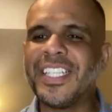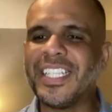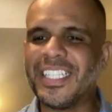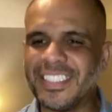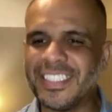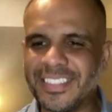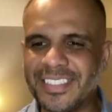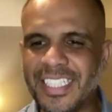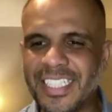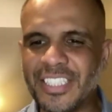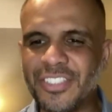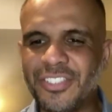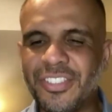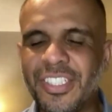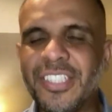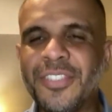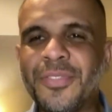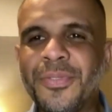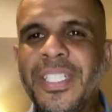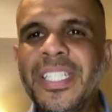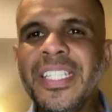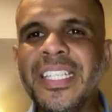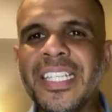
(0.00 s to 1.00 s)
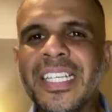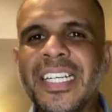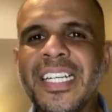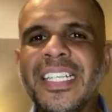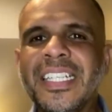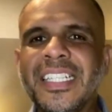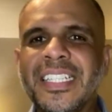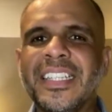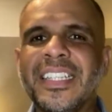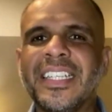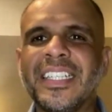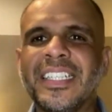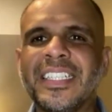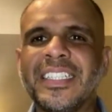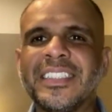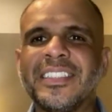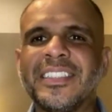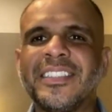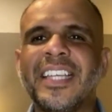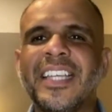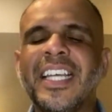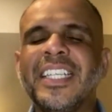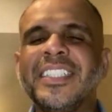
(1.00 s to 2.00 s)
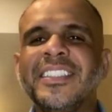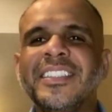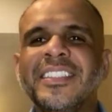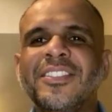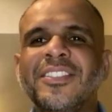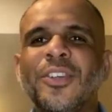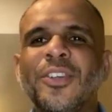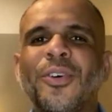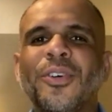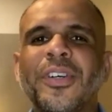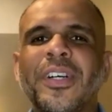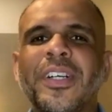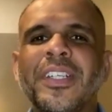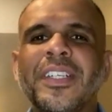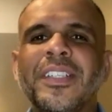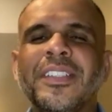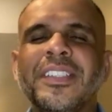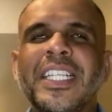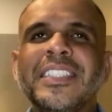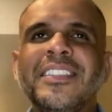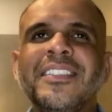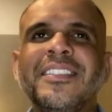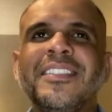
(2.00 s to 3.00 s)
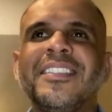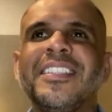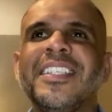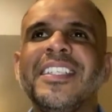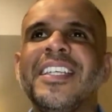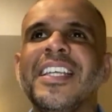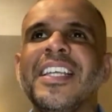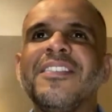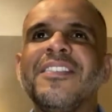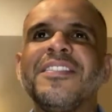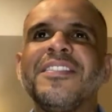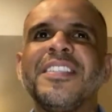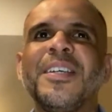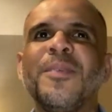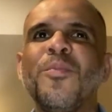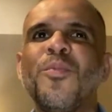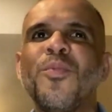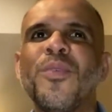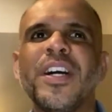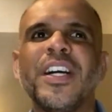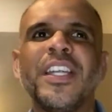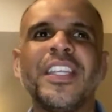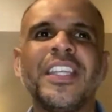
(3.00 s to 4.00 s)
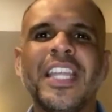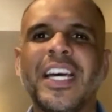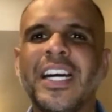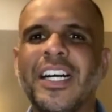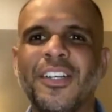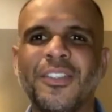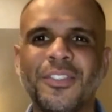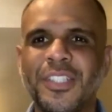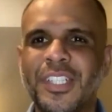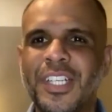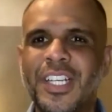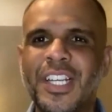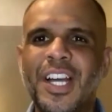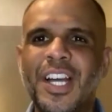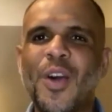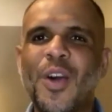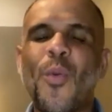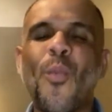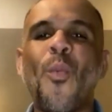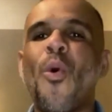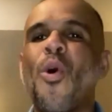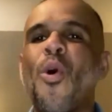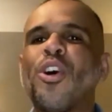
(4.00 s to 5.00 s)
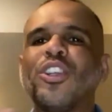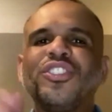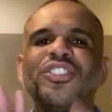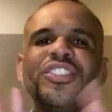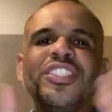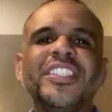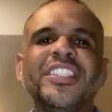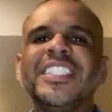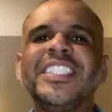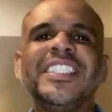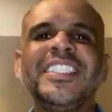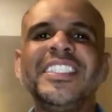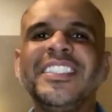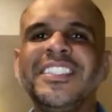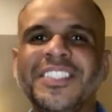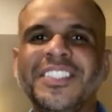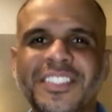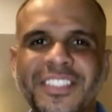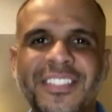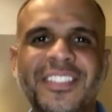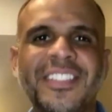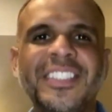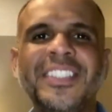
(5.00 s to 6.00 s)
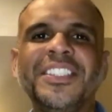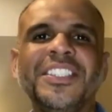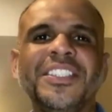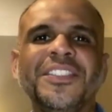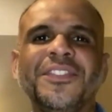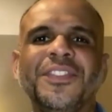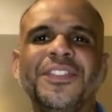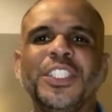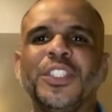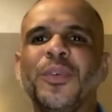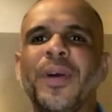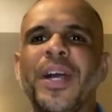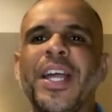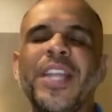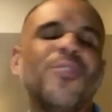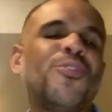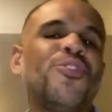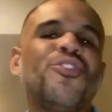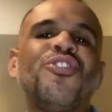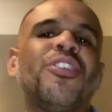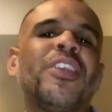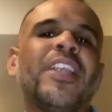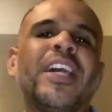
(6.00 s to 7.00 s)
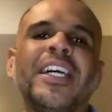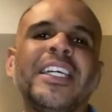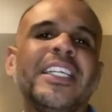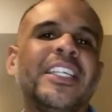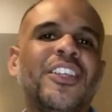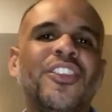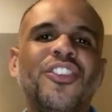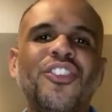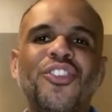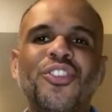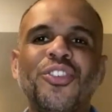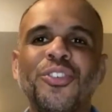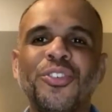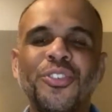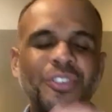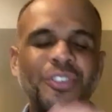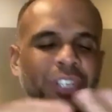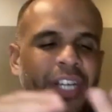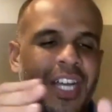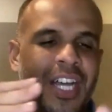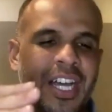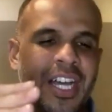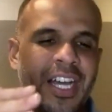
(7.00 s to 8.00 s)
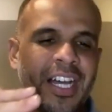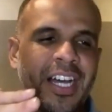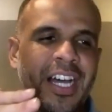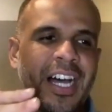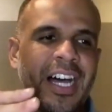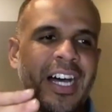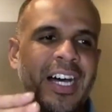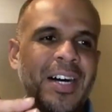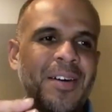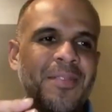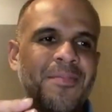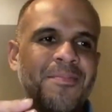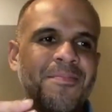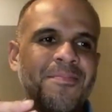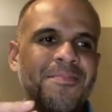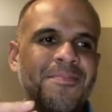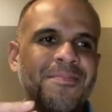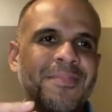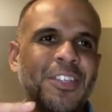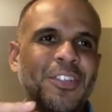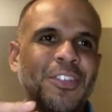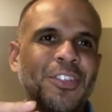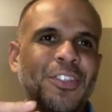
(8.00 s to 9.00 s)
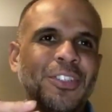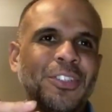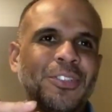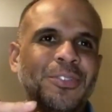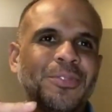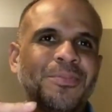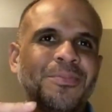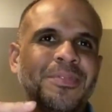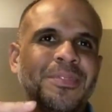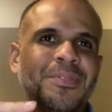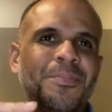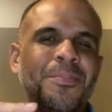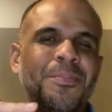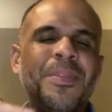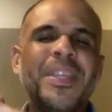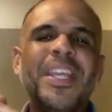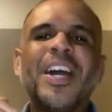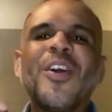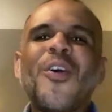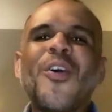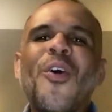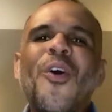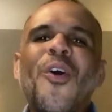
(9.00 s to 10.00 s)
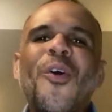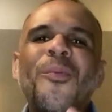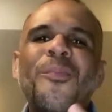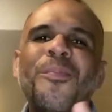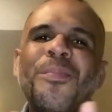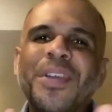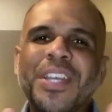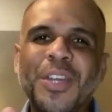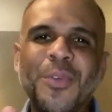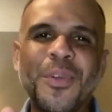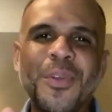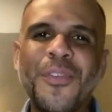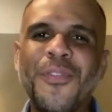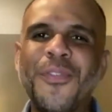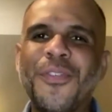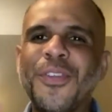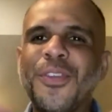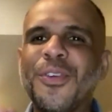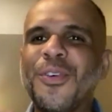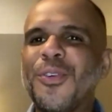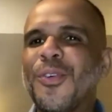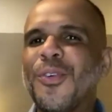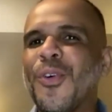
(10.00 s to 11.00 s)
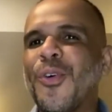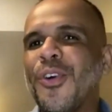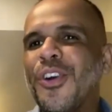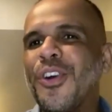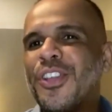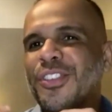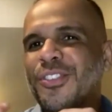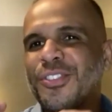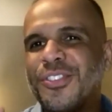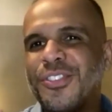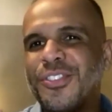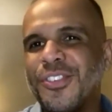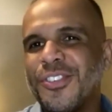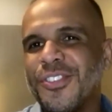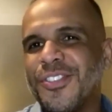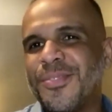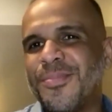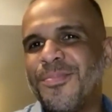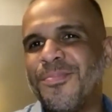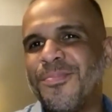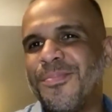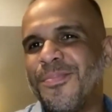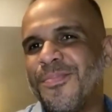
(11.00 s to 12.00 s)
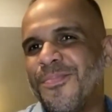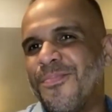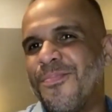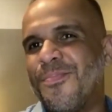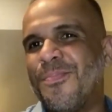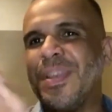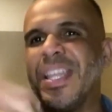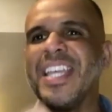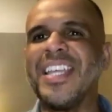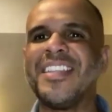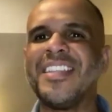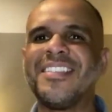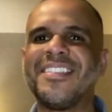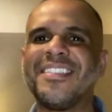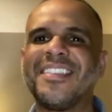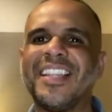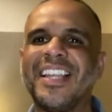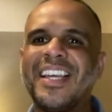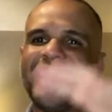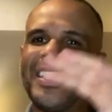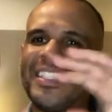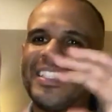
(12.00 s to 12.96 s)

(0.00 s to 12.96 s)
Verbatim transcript: that. Actually, I really like that. And oh, let's see if someone now watched the inter this interview and would you like to. Um, you know, be a company with you going to those places like